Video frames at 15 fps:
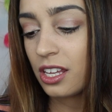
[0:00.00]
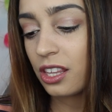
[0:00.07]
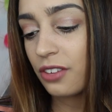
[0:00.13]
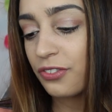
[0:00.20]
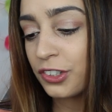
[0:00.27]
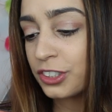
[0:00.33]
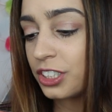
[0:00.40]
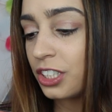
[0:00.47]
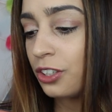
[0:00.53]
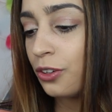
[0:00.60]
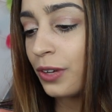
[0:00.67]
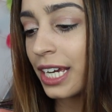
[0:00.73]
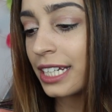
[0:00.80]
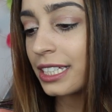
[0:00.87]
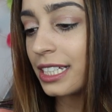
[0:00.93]
The first thing
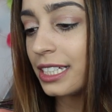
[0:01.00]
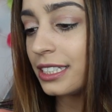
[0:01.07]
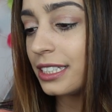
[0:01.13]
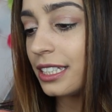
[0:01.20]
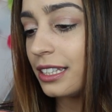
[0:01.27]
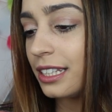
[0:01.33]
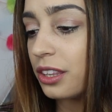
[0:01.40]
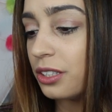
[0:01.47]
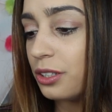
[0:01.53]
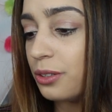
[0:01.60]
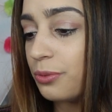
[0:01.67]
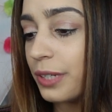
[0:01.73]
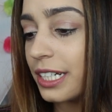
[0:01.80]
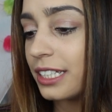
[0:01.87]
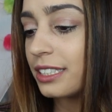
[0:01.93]
you get is the
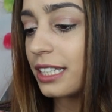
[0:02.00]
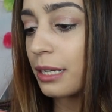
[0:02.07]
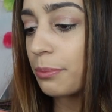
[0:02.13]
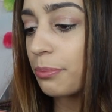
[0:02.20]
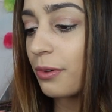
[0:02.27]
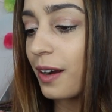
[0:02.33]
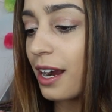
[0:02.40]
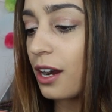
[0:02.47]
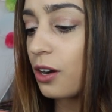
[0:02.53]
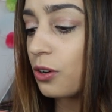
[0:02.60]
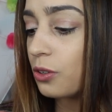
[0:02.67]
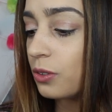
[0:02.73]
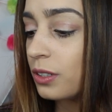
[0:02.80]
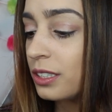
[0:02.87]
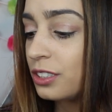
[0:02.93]
Ready Set
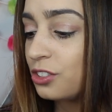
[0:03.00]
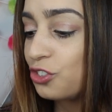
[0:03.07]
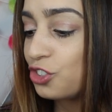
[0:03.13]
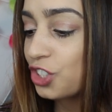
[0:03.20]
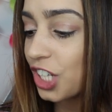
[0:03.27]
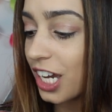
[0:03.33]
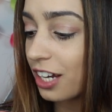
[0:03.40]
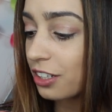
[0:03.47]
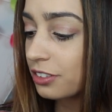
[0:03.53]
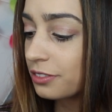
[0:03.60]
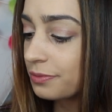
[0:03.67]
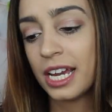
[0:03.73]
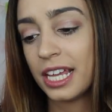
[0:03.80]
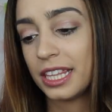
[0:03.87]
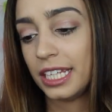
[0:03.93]
Brow
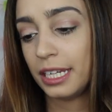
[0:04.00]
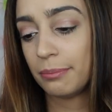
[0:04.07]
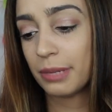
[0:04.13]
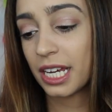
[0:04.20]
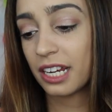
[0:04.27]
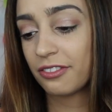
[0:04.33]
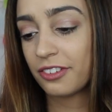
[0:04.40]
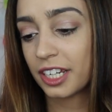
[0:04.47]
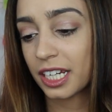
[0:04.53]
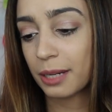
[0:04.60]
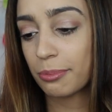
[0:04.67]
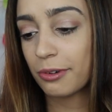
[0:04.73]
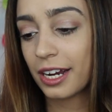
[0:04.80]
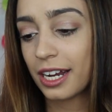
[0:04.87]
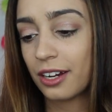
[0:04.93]
Gel, the
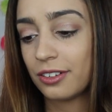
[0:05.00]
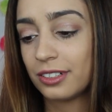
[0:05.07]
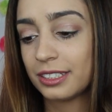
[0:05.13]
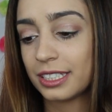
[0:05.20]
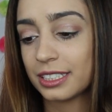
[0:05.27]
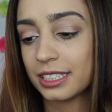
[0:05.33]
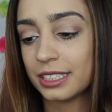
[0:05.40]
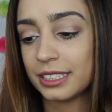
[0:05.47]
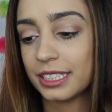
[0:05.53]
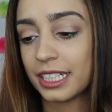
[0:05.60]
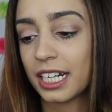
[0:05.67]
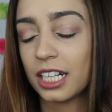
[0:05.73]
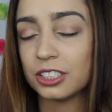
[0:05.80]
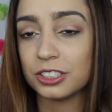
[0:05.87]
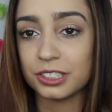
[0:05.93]
Benefit Brow. This is the
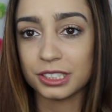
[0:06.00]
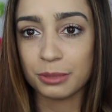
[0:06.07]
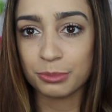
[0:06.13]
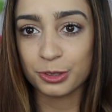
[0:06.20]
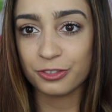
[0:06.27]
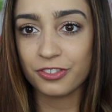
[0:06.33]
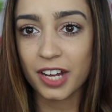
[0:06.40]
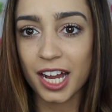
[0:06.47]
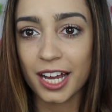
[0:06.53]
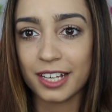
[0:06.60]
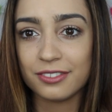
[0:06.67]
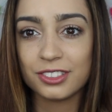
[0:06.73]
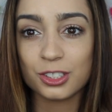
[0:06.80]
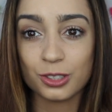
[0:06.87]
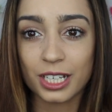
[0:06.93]
color number
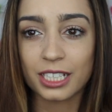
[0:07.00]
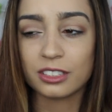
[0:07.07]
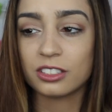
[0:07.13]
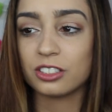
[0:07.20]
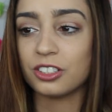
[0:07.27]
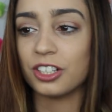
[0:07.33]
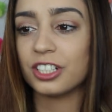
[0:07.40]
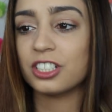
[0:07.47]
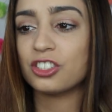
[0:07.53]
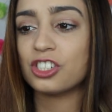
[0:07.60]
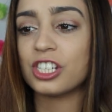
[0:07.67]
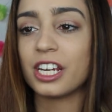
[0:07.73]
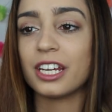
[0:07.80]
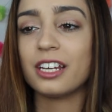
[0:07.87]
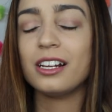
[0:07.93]
five, so yeah, it's the
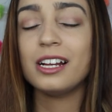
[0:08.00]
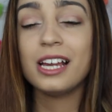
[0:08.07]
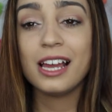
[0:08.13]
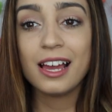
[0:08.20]
darkest shade.